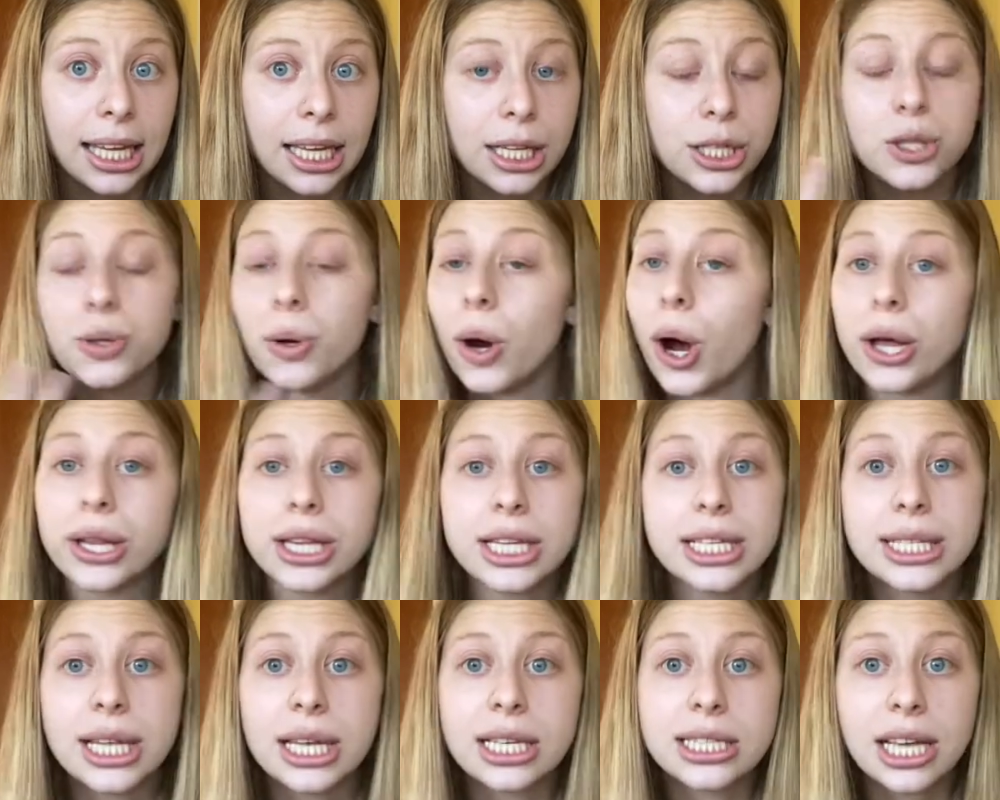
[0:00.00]
do all
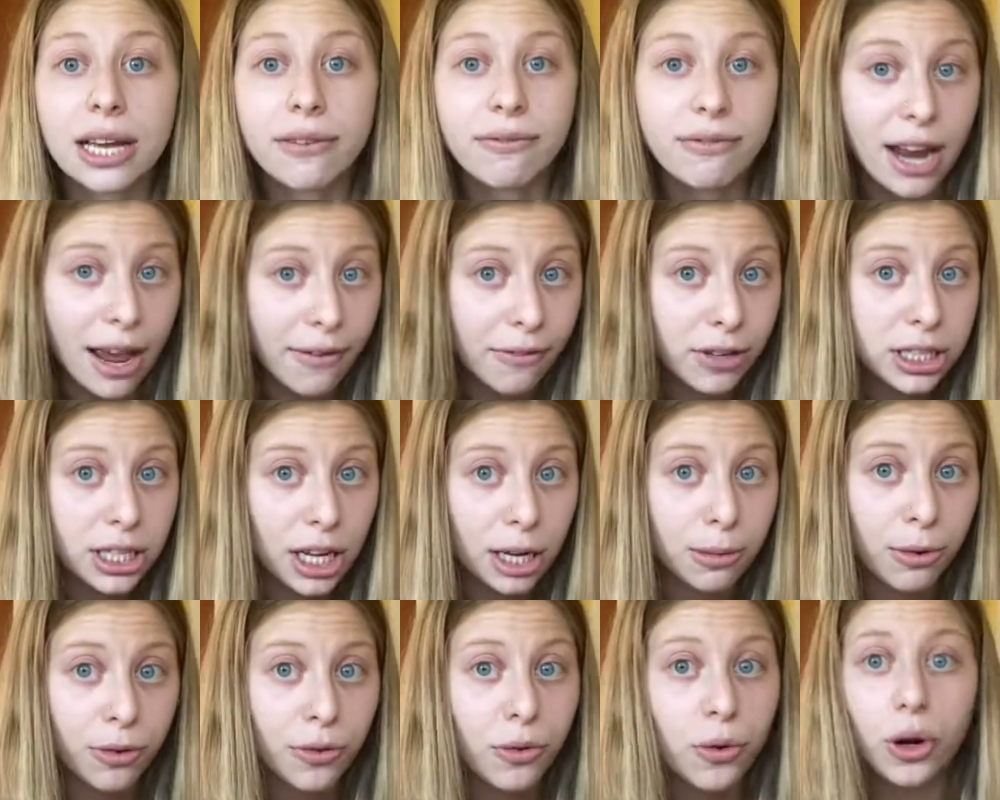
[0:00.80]
these things I've never
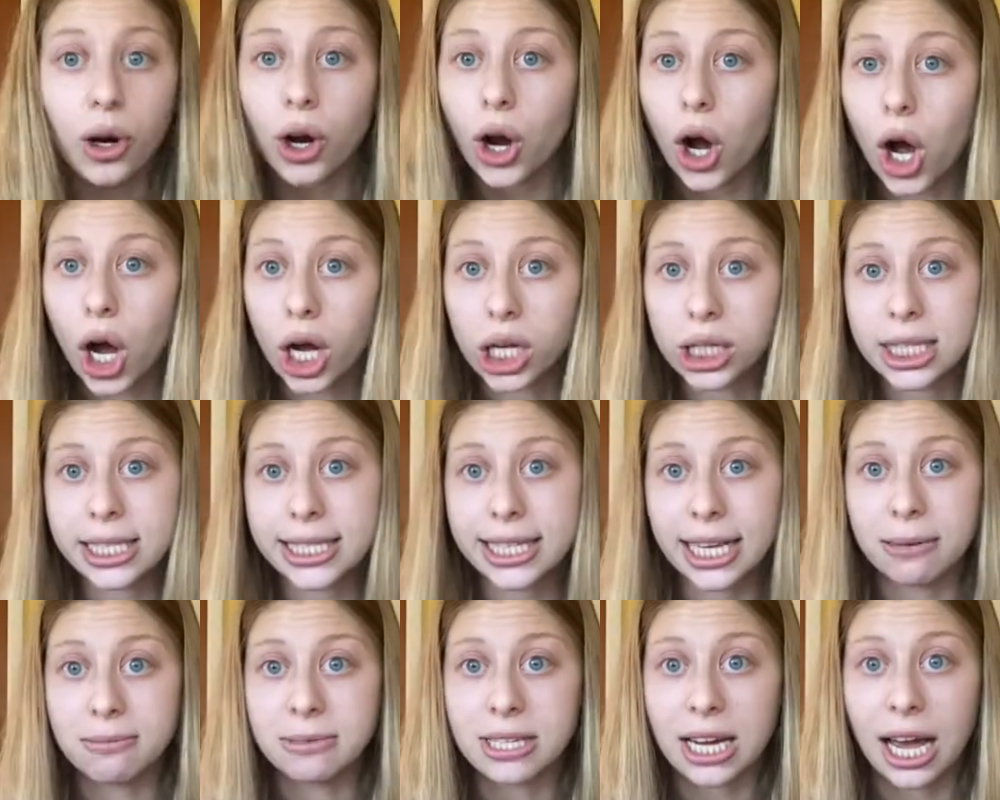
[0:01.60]
done before all at the
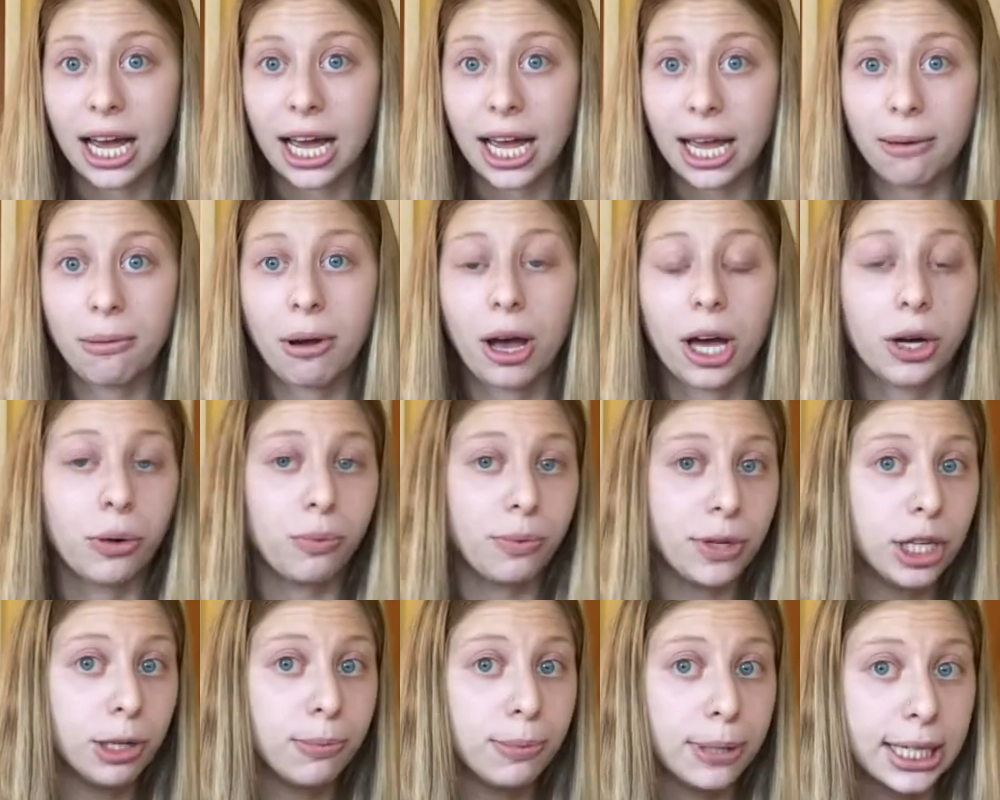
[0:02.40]
same time on a
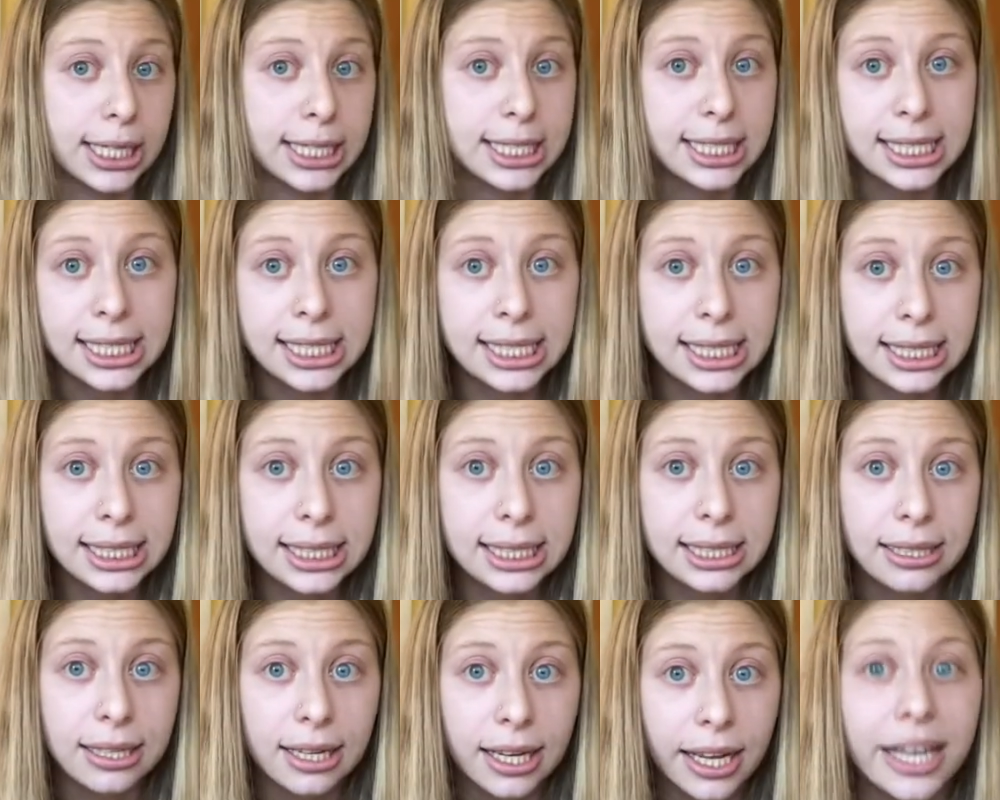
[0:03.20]
real person?
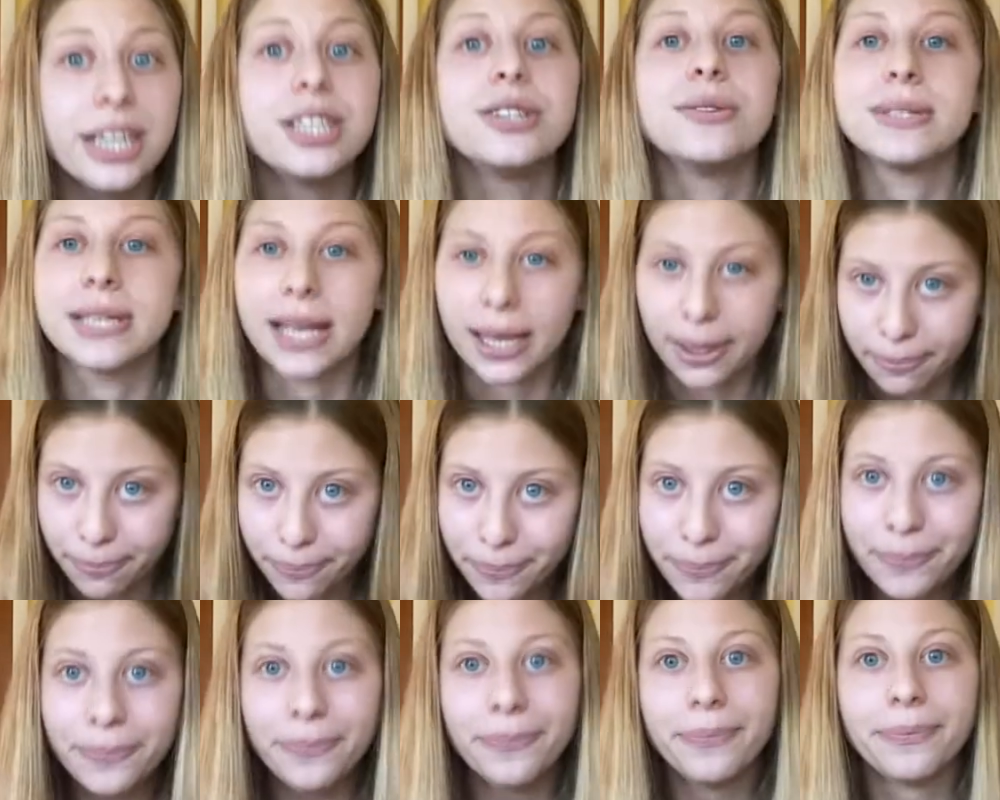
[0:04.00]
And she was like,
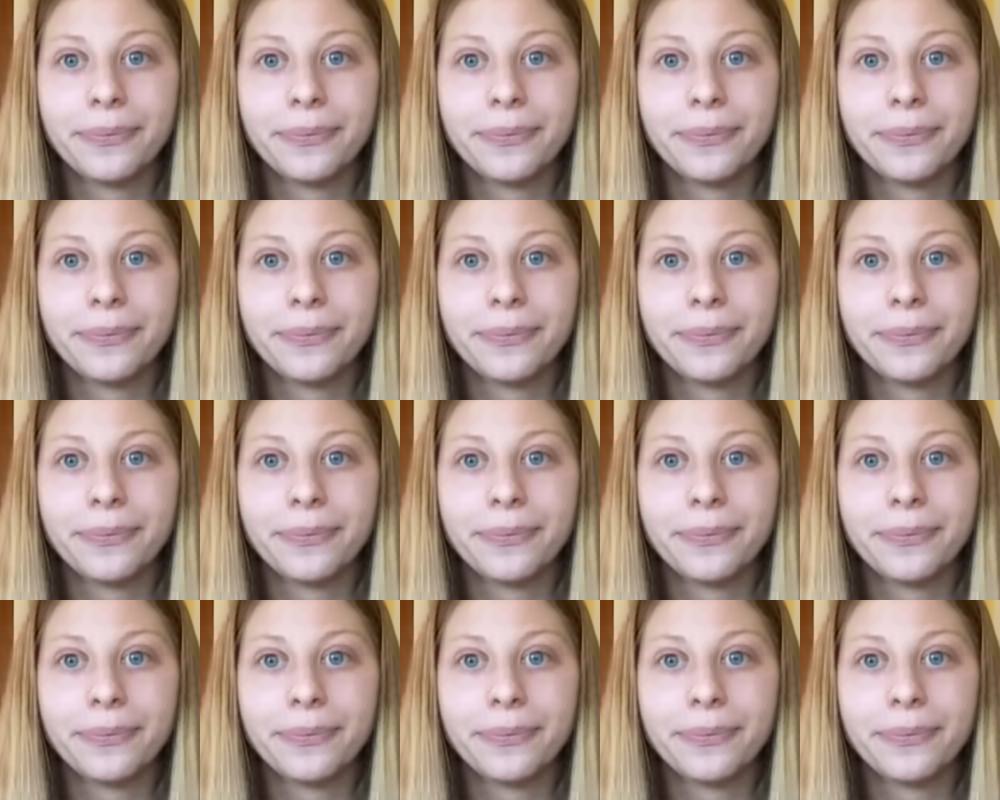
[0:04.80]
mm-hmm.